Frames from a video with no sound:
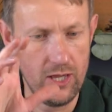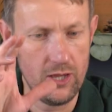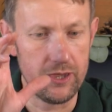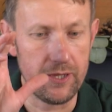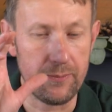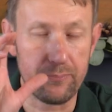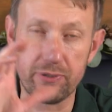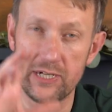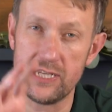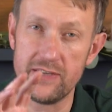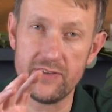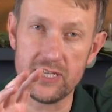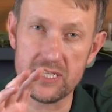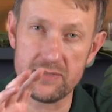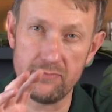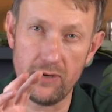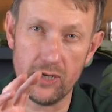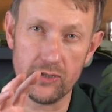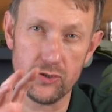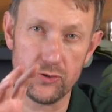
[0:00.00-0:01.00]
The previous
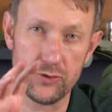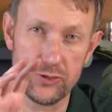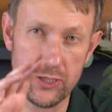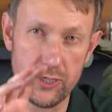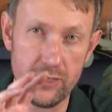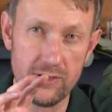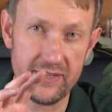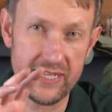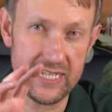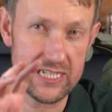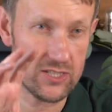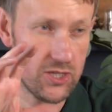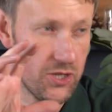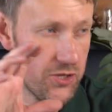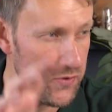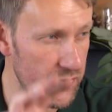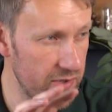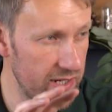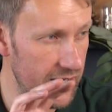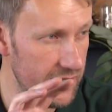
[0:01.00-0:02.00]
model to this, the
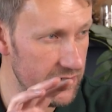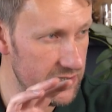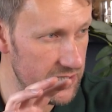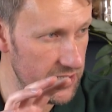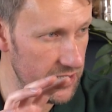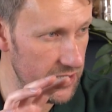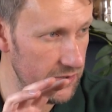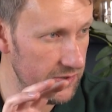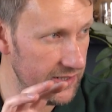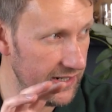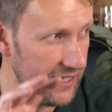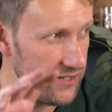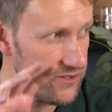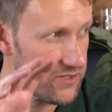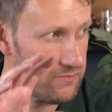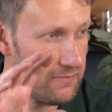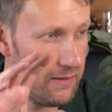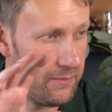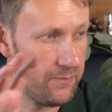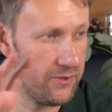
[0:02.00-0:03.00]
302, and let's
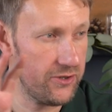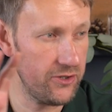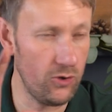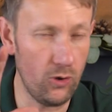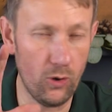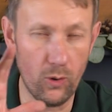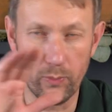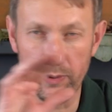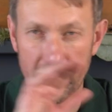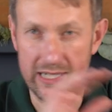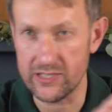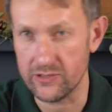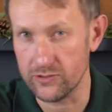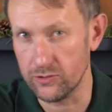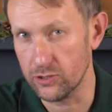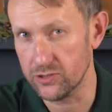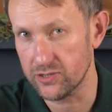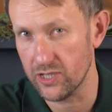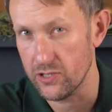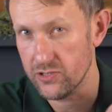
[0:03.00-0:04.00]
remember that all Beretta
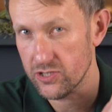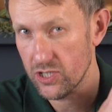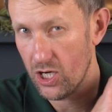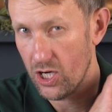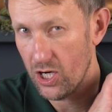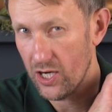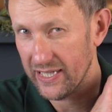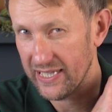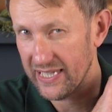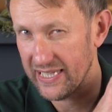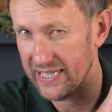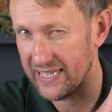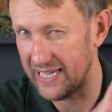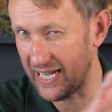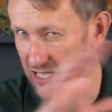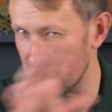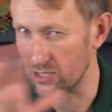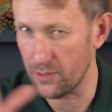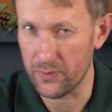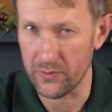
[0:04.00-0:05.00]
autos are
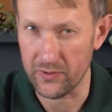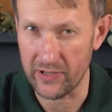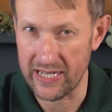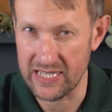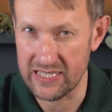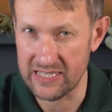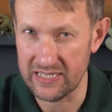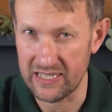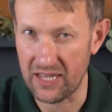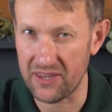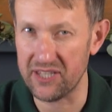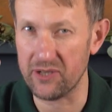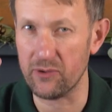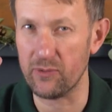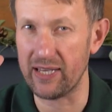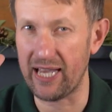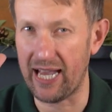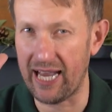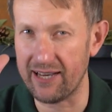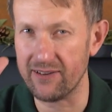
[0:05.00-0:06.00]
gas operated. I think
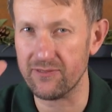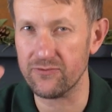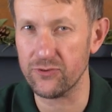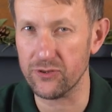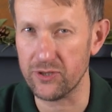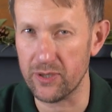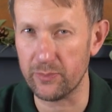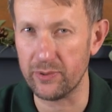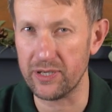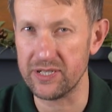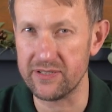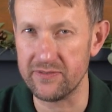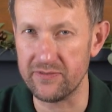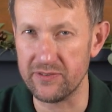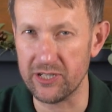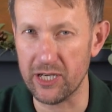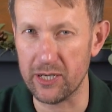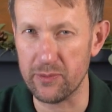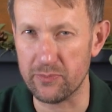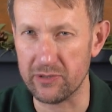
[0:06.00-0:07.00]
we have done a Beretta
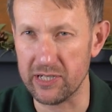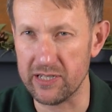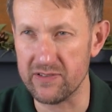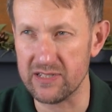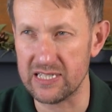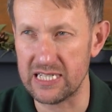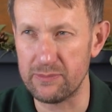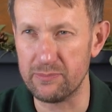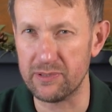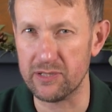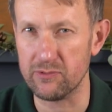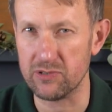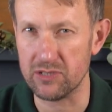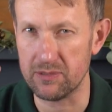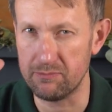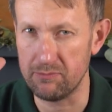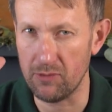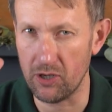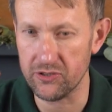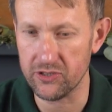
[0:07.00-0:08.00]
video previously, but it was a
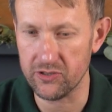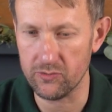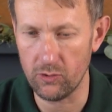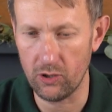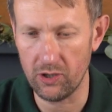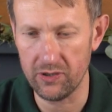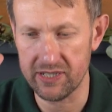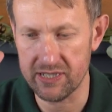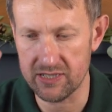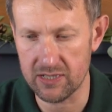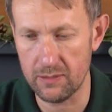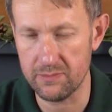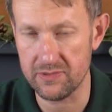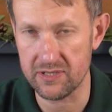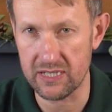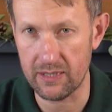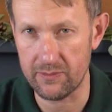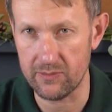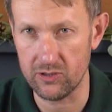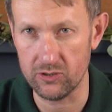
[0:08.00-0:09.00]
modern one in terms of
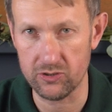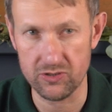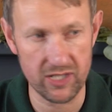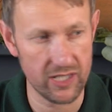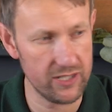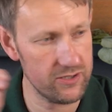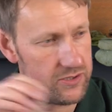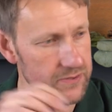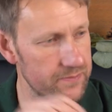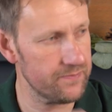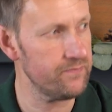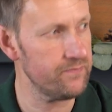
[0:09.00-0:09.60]
semi-autos,